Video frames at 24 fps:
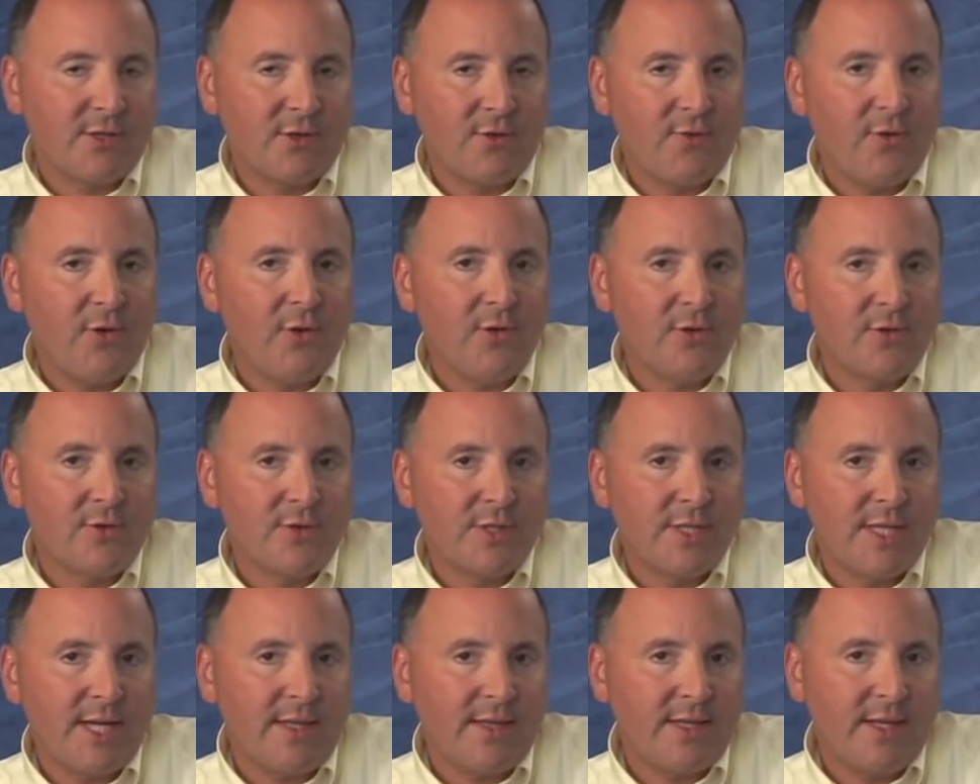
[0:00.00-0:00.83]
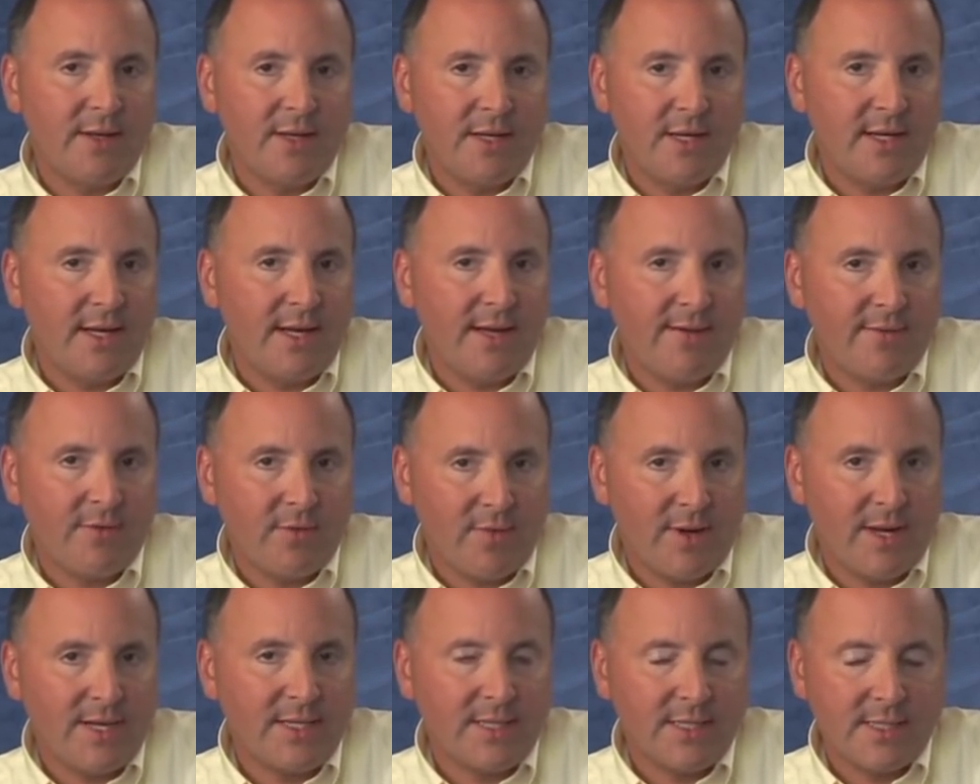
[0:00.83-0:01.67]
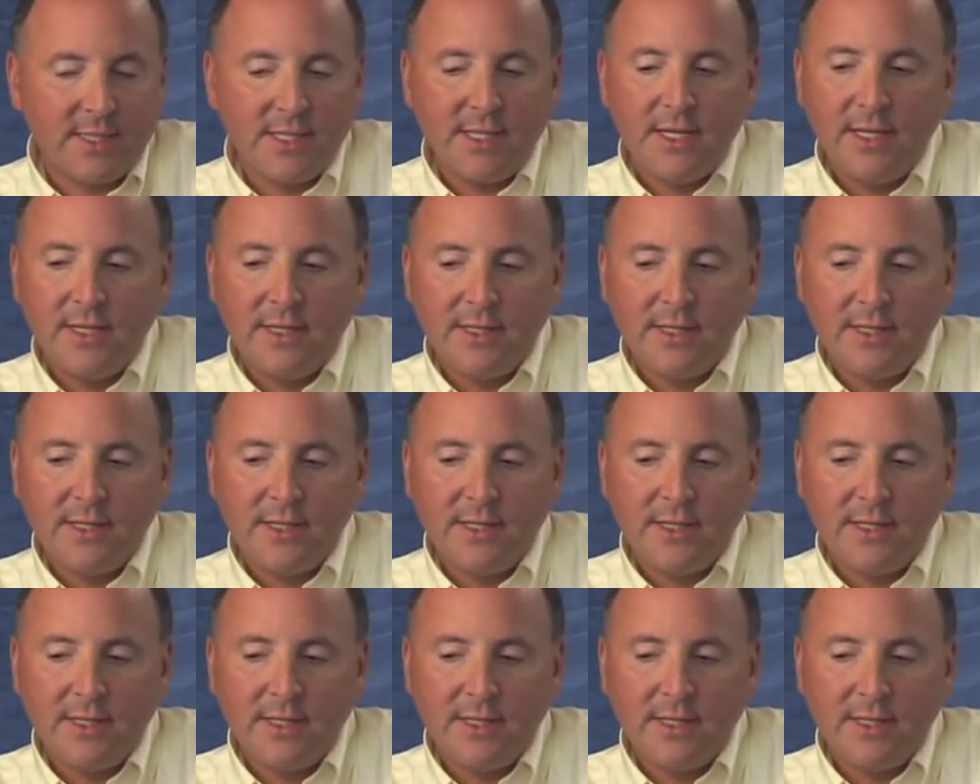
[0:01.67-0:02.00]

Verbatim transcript: and folders that they didn't have the right to see.